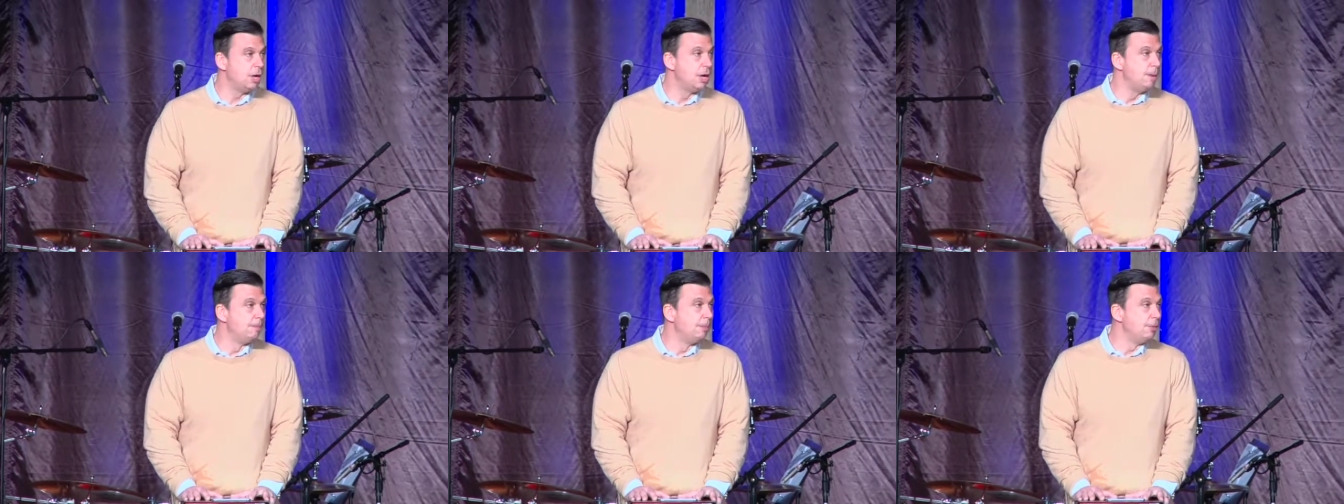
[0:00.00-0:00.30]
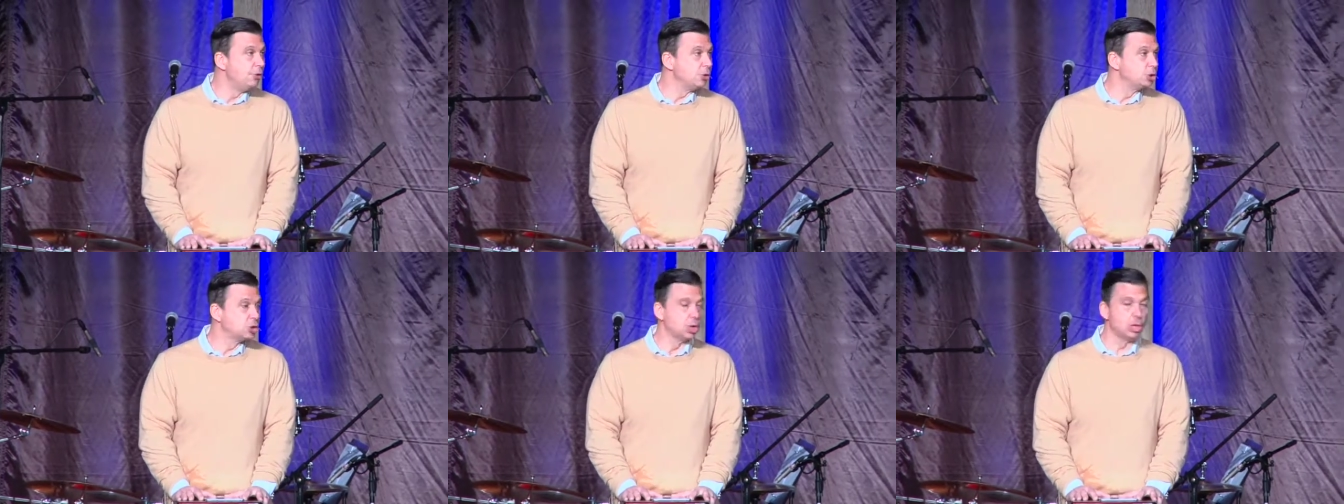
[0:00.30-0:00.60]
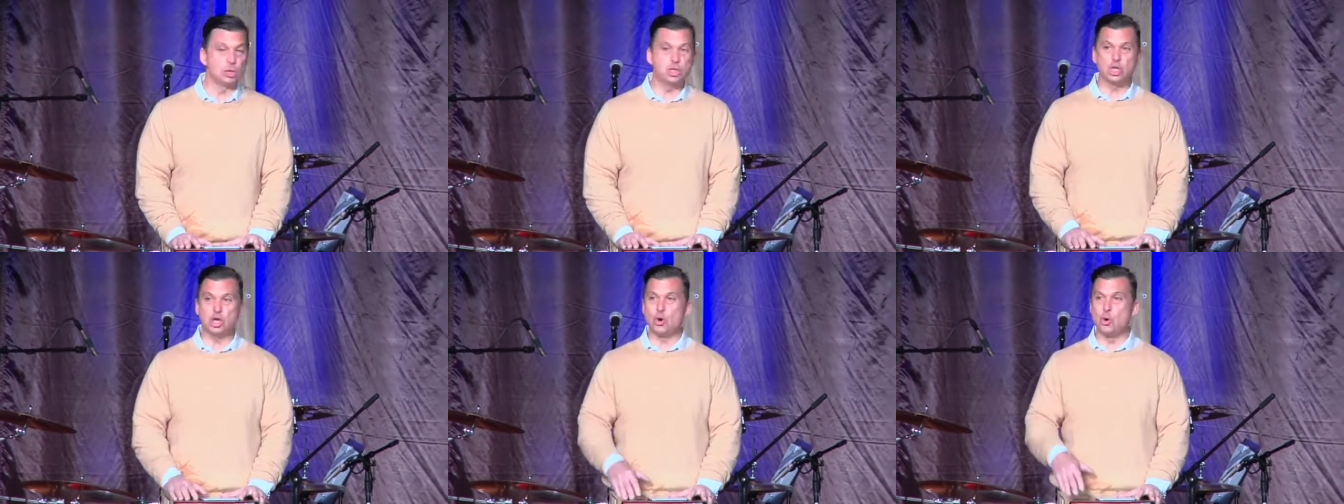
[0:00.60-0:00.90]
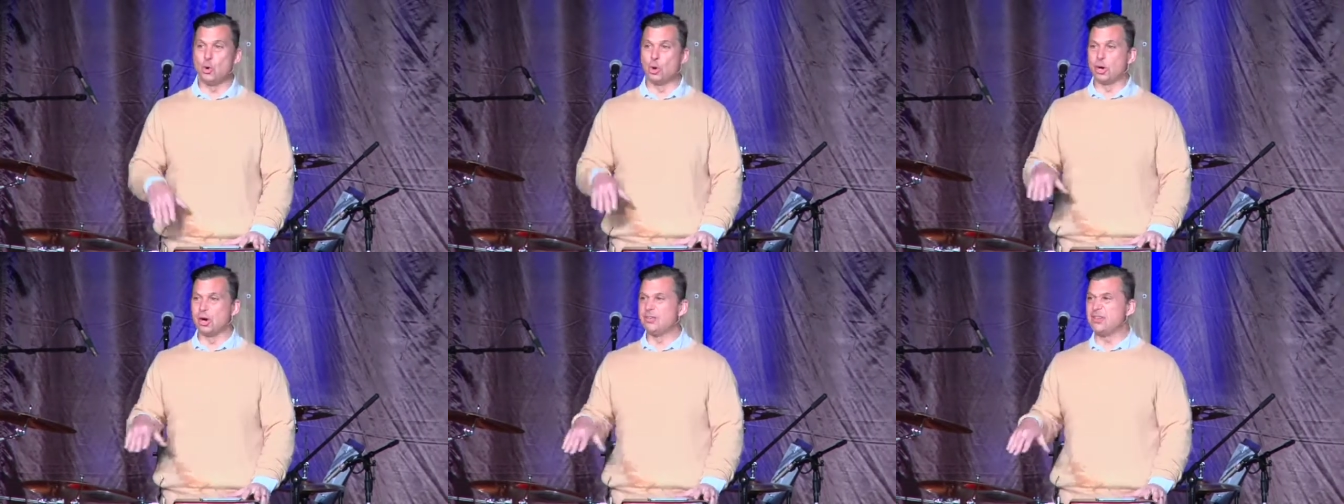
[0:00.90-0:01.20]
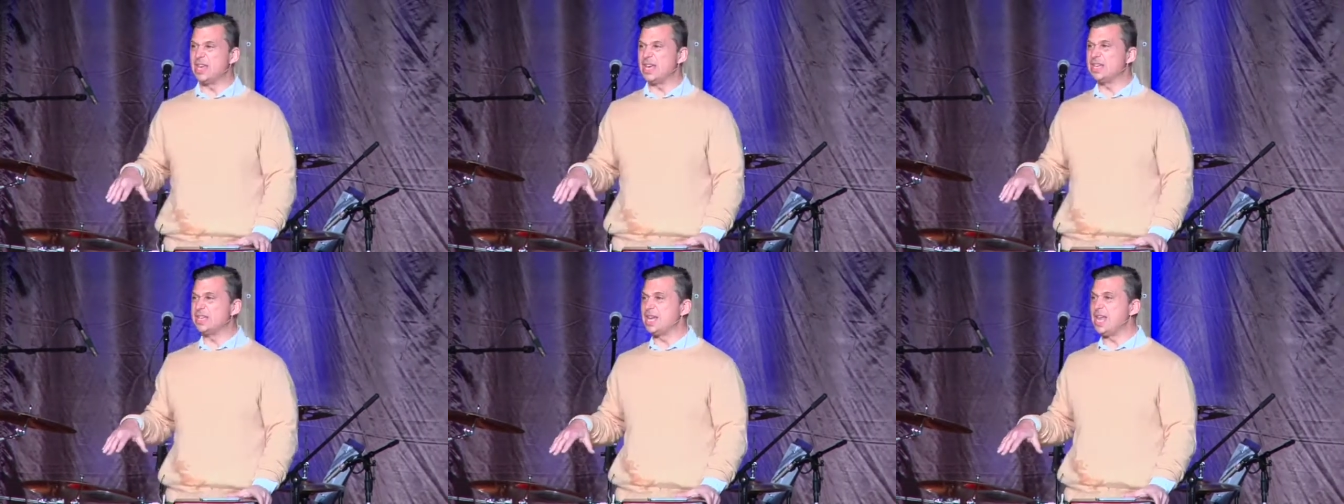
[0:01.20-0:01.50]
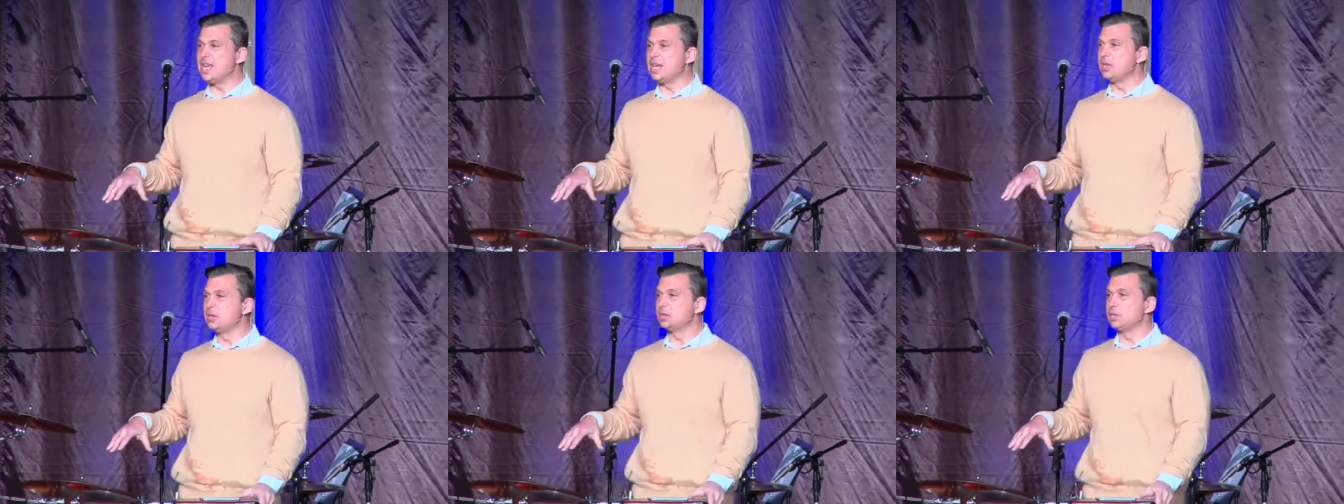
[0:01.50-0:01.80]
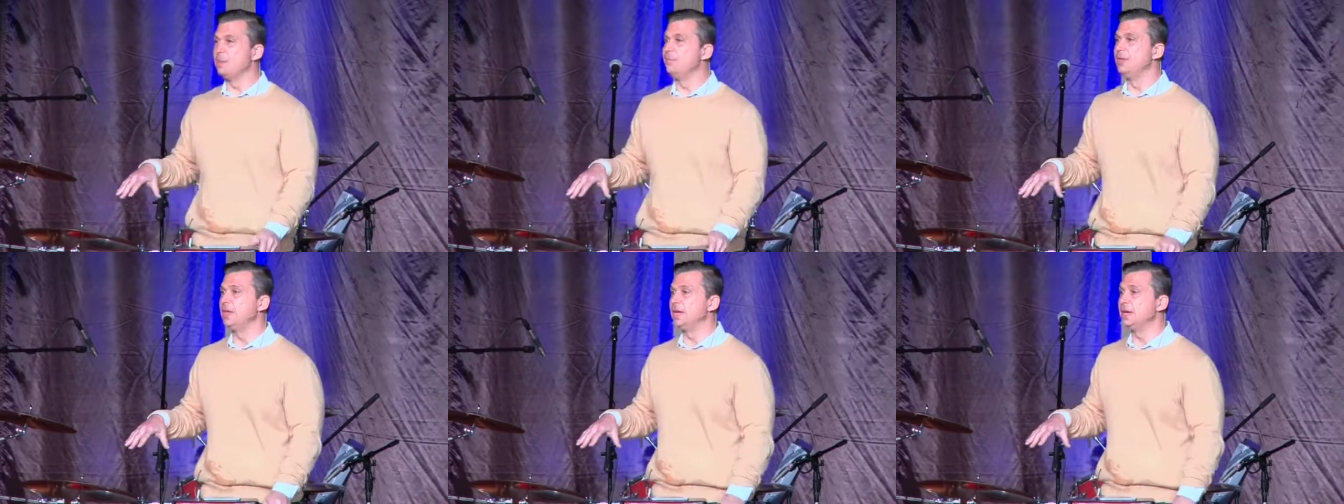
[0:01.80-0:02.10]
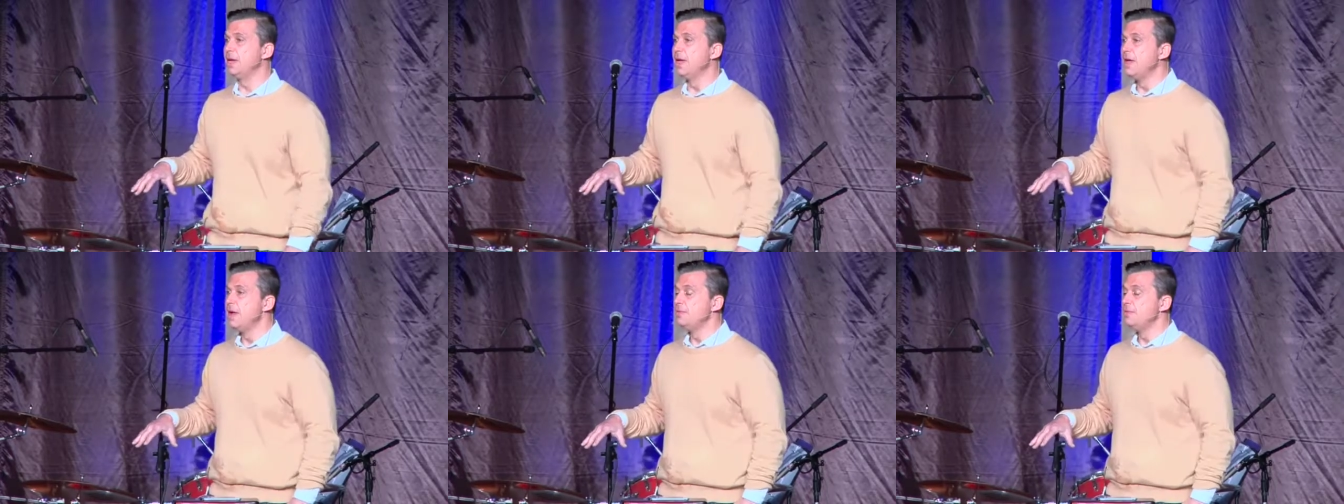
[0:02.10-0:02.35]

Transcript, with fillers: But the church at Corinth had taken something